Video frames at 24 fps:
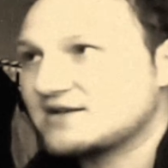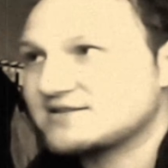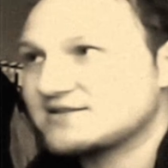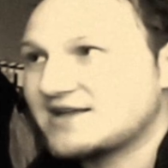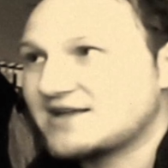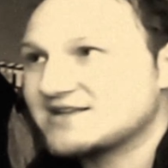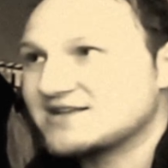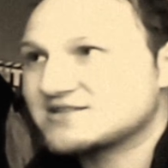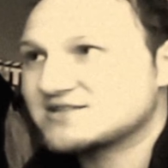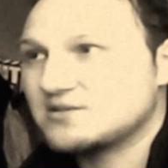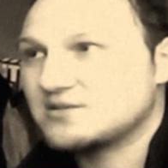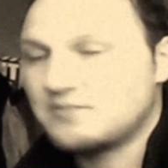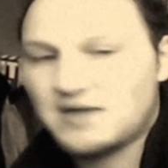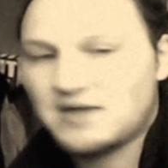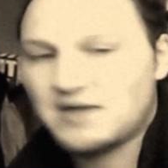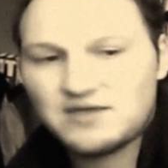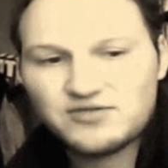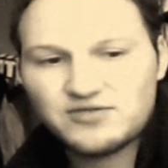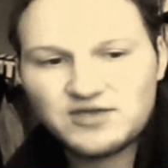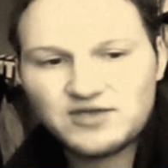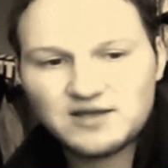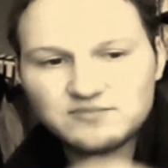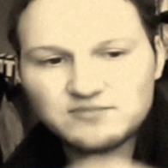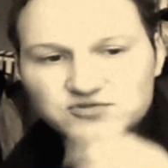That's the main
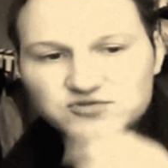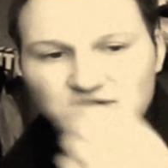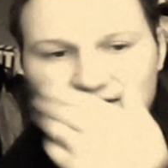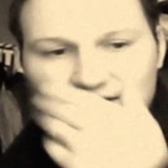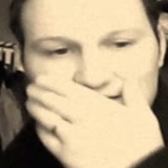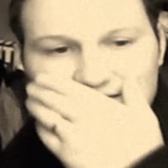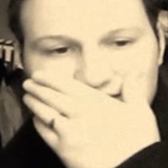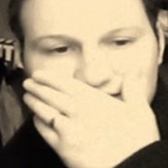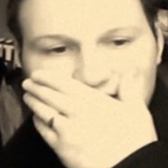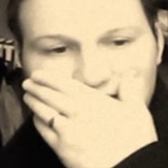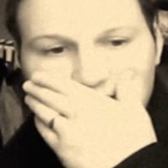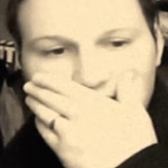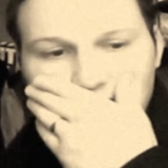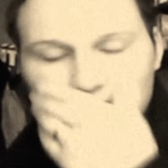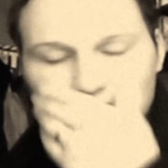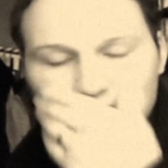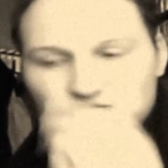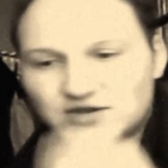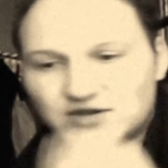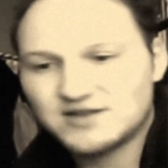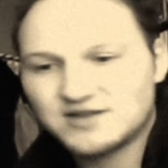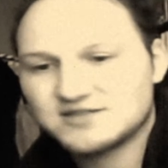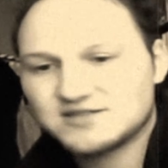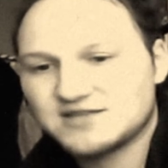thing I'm trying to say here. I'm
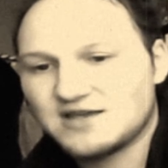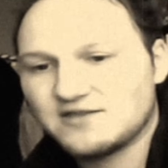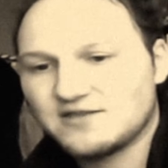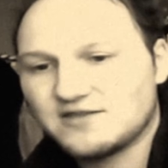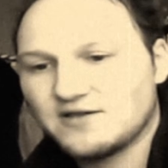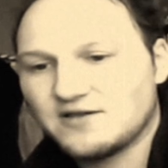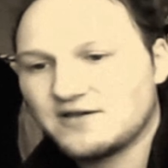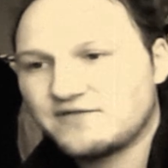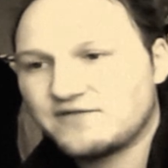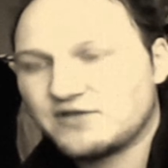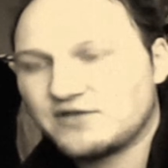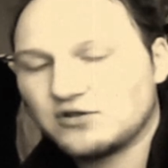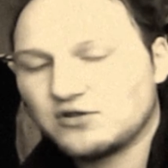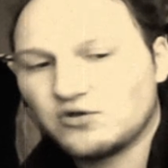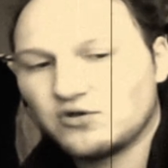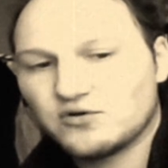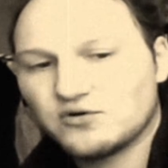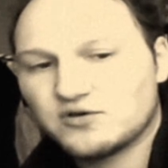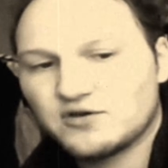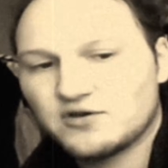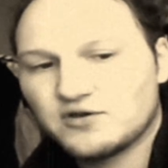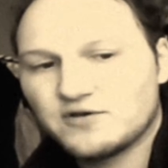trying to say that if you look,